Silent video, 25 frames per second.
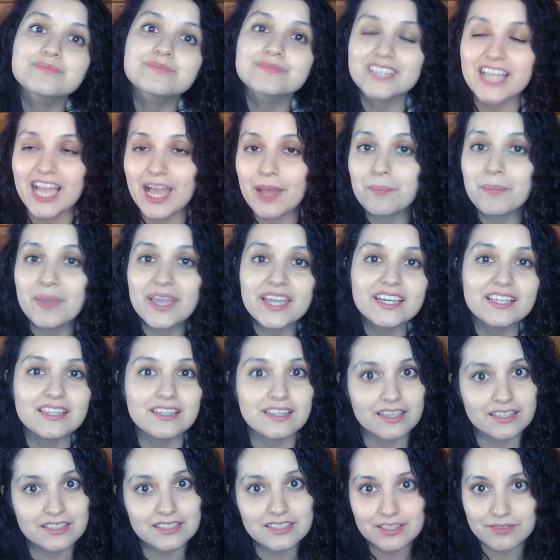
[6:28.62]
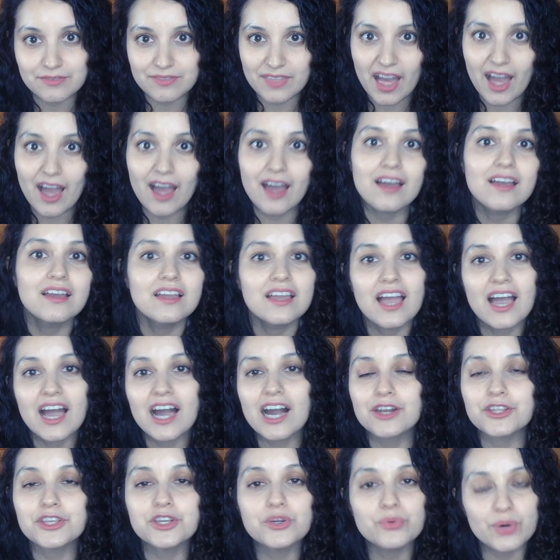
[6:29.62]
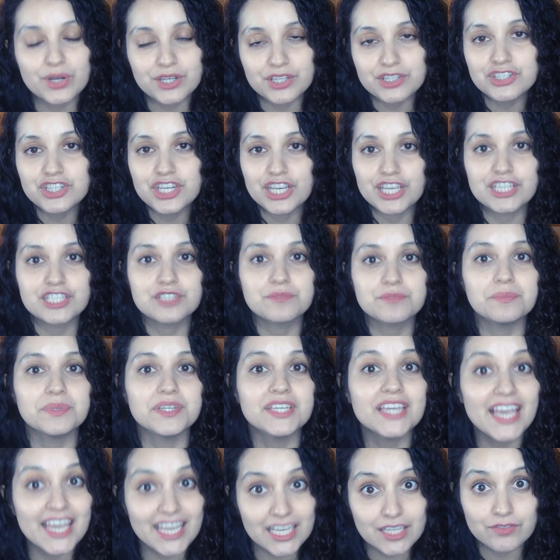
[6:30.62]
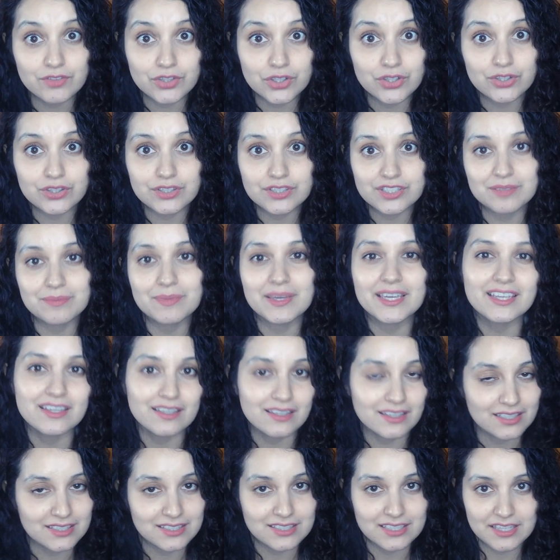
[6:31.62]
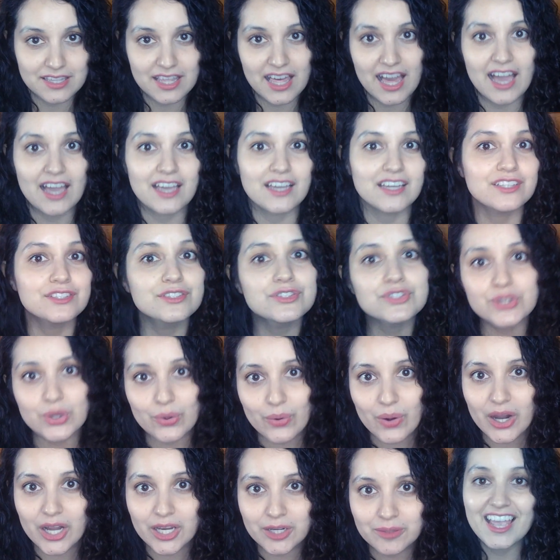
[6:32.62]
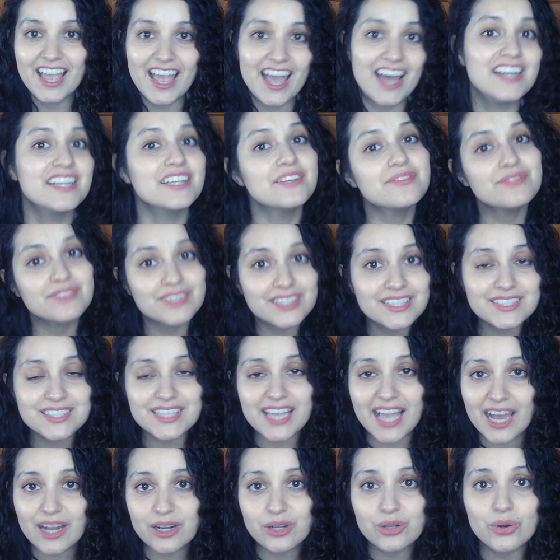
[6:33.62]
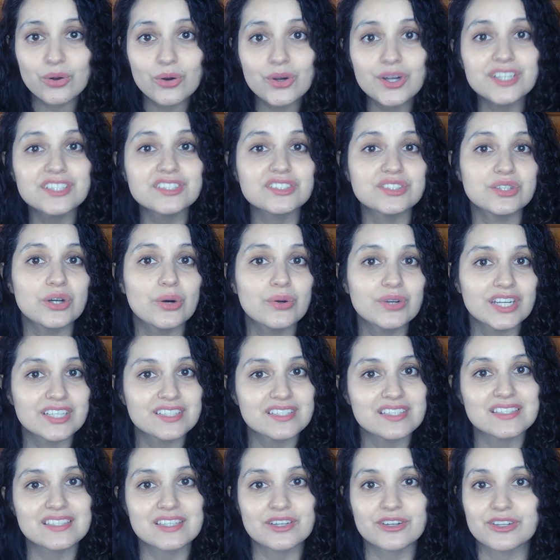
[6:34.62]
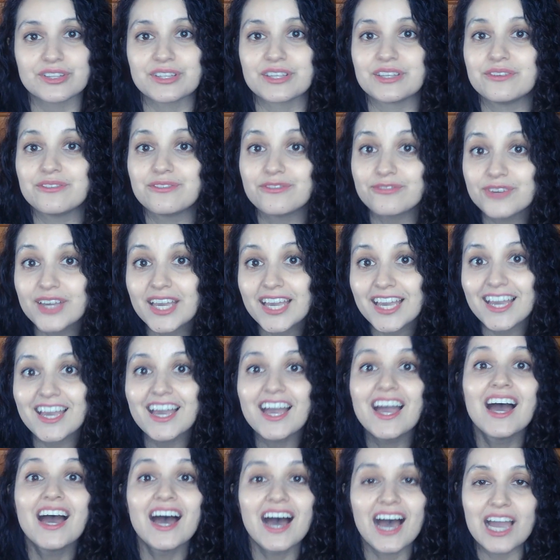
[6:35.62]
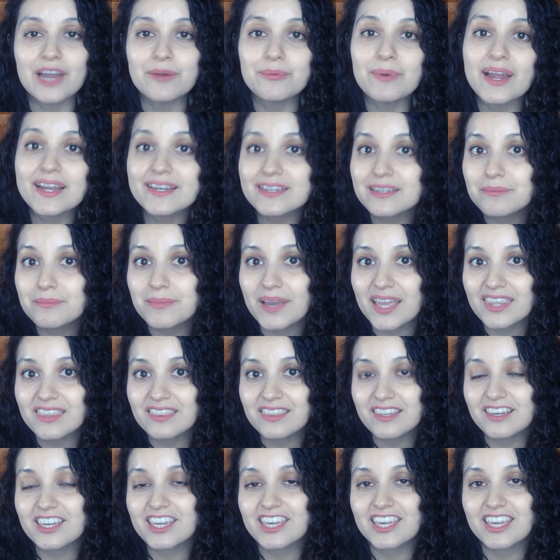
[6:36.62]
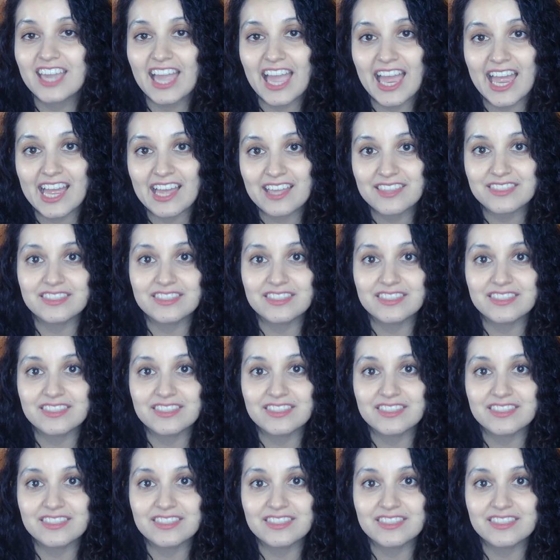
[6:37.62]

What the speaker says: and make a list of that. How do you want to change behaviors and make a list of that, and so on. And if these categories don't necessarily fit, I recommend looking at